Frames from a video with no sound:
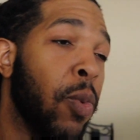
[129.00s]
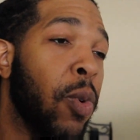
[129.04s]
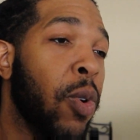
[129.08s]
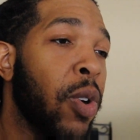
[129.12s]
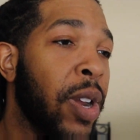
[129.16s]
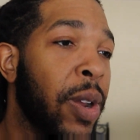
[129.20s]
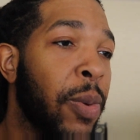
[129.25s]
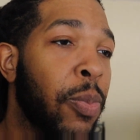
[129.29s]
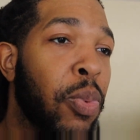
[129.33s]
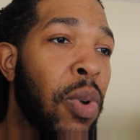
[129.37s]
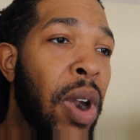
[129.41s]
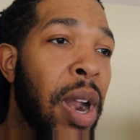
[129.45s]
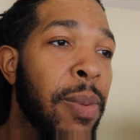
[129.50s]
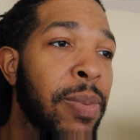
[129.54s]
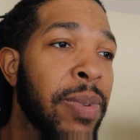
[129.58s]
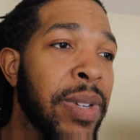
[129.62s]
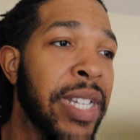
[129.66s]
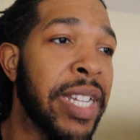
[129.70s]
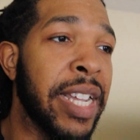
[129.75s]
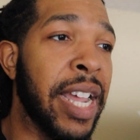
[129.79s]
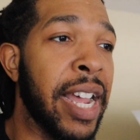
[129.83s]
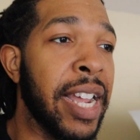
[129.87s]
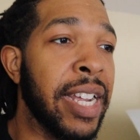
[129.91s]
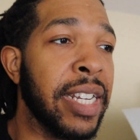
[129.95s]
working
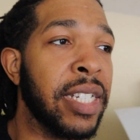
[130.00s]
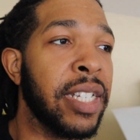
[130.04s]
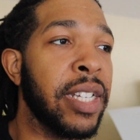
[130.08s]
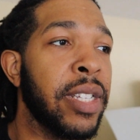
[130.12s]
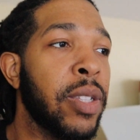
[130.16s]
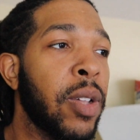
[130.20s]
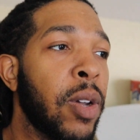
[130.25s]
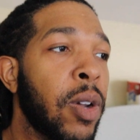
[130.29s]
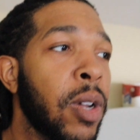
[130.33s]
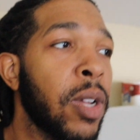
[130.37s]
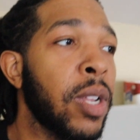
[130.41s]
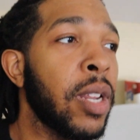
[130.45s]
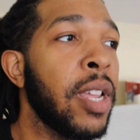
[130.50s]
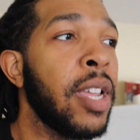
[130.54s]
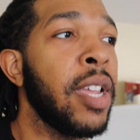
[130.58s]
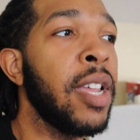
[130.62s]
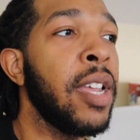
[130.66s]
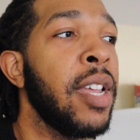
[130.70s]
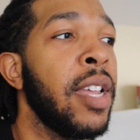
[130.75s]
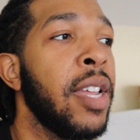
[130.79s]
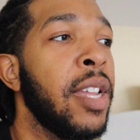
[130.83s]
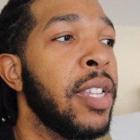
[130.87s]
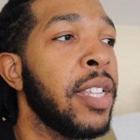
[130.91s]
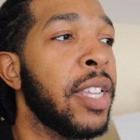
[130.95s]
properly. I actually thought
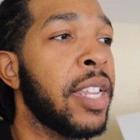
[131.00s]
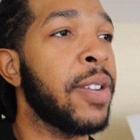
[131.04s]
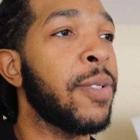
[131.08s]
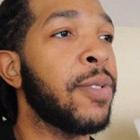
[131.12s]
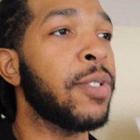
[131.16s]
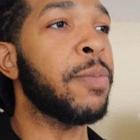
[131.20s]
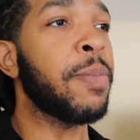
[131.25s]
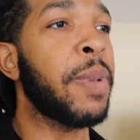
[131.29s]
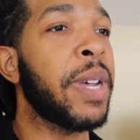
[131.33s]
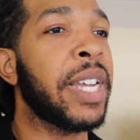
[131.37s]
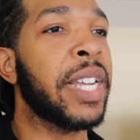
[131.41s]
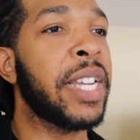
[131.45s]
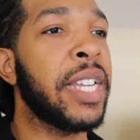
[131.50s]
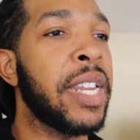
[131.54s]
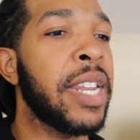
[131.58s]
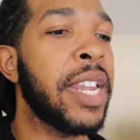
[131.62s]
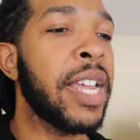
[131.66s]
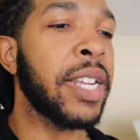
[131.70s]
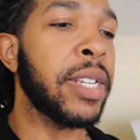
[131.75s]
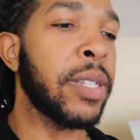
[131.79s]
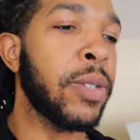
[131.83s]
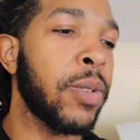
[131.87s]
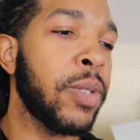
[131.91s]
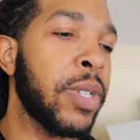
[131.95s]
that it was my
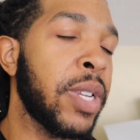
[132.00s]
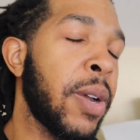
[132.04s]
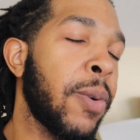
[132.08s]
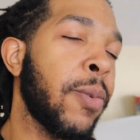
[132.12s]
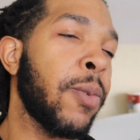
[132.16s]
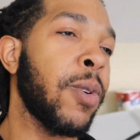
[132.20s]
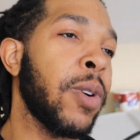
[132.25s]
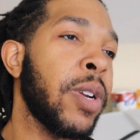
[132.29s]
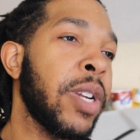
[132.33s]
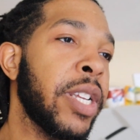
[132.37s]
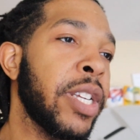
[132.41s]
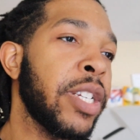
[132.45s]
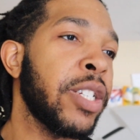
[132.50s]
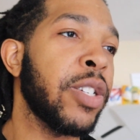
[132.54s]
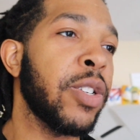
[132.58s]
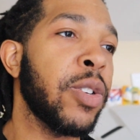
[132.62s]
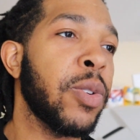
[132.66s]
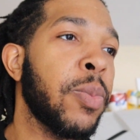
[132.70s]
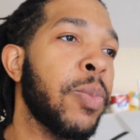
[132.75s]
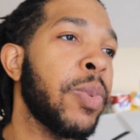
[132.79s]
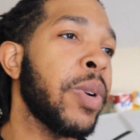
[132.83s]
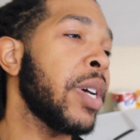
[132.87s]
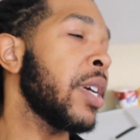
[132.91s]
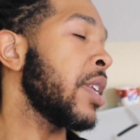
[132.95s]
connectors that were an
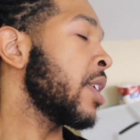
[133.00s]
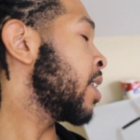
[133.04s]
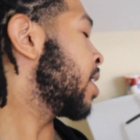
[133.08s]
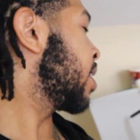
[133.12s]
issue, but